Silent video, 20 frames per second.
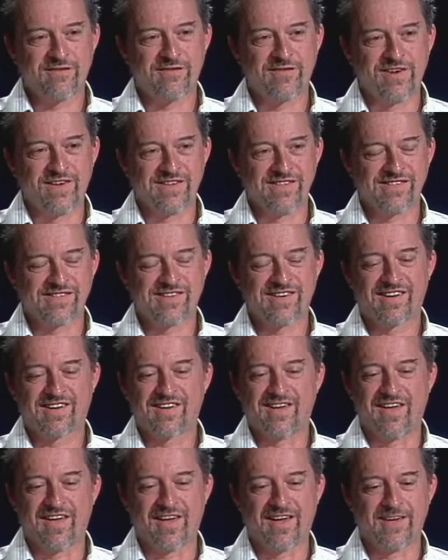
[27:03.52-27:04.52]
funds,
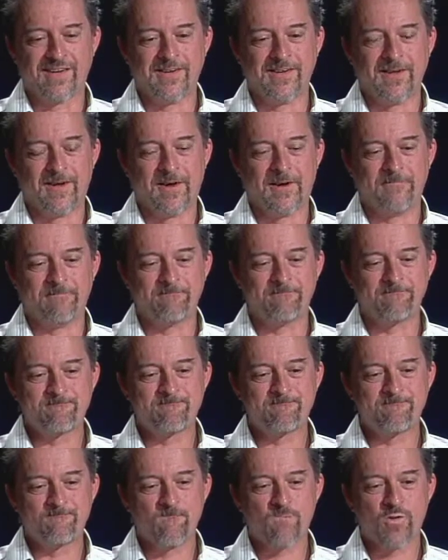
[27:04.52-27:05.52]
and
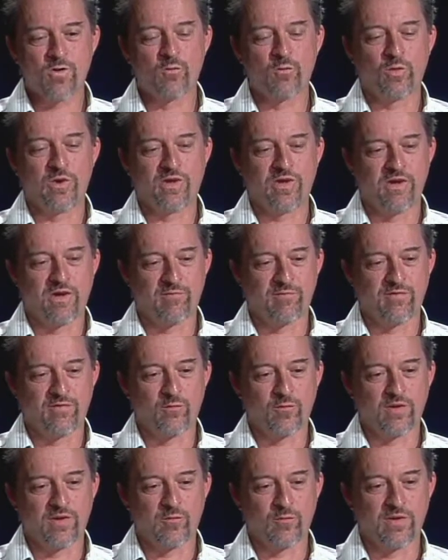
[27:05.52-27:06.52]
we
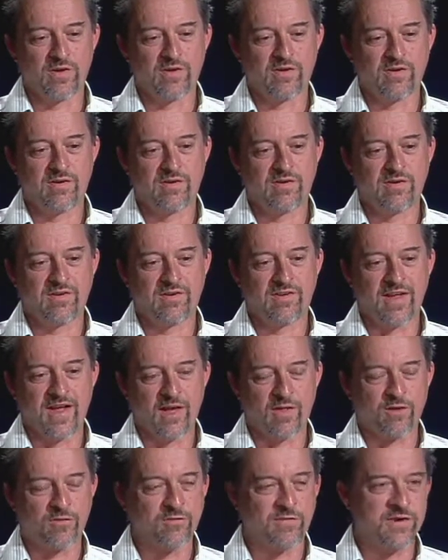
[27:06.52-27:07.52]

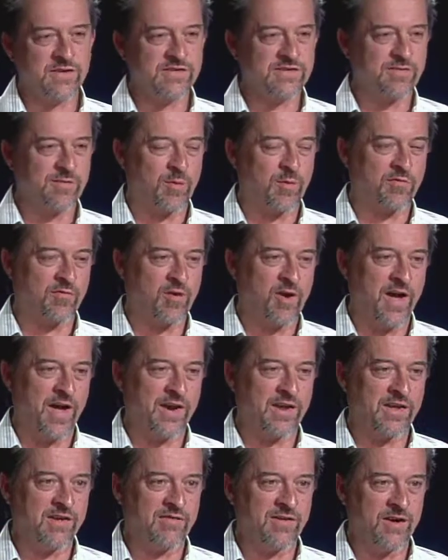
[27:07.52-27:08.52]
gather funds from a
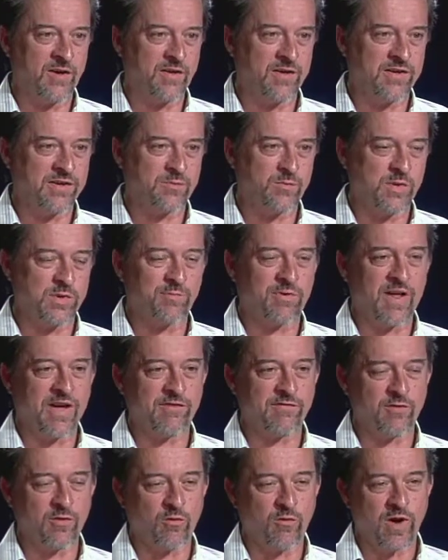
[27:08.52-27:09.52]
variety of areas. We
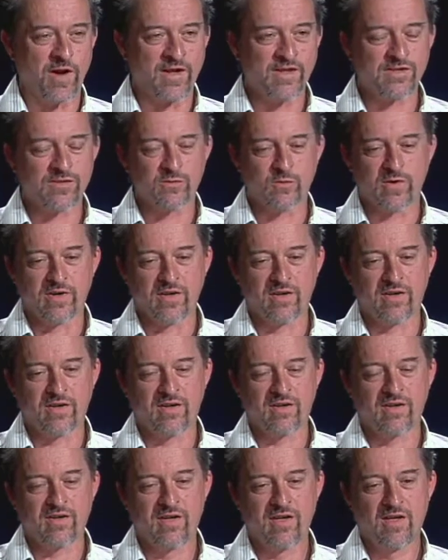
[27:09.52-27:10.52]
apply for grants. We
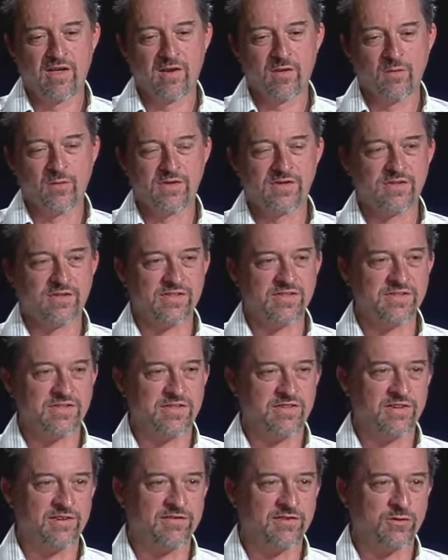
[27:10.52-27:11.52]

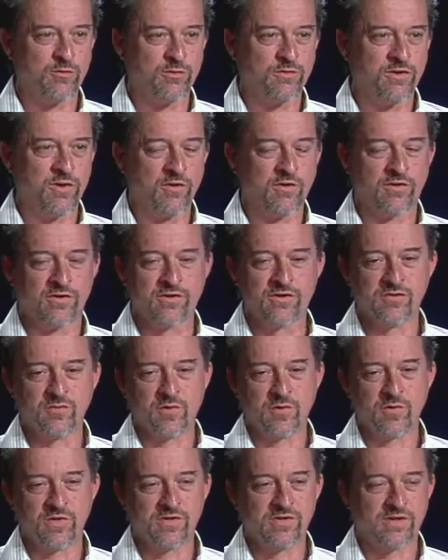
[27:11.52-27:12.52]
solicit individual donors.
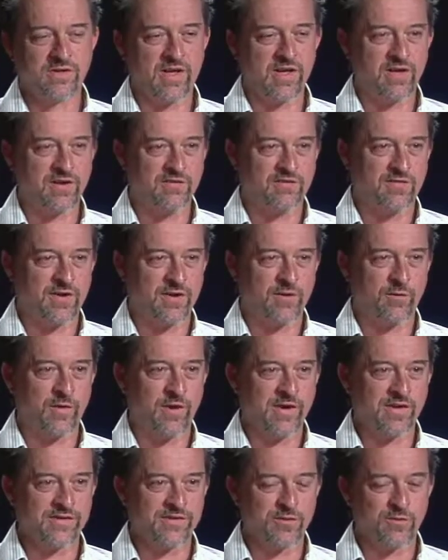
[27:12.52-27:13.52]
We recently had a
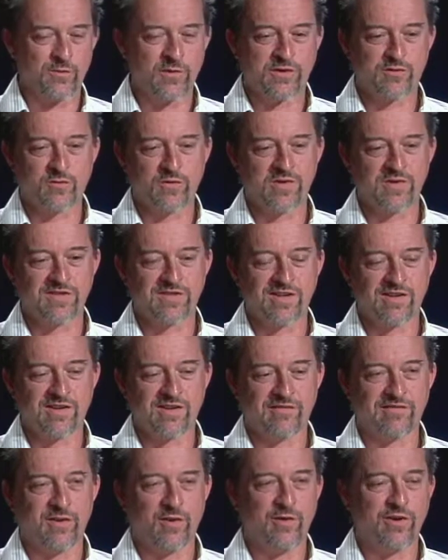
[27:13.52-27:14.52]
fundraiser, which was
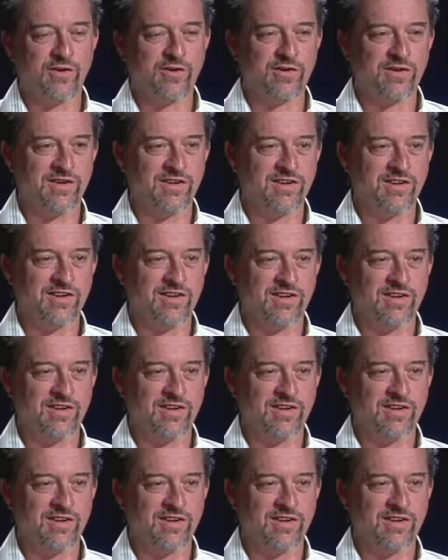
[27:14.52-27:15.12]
a very good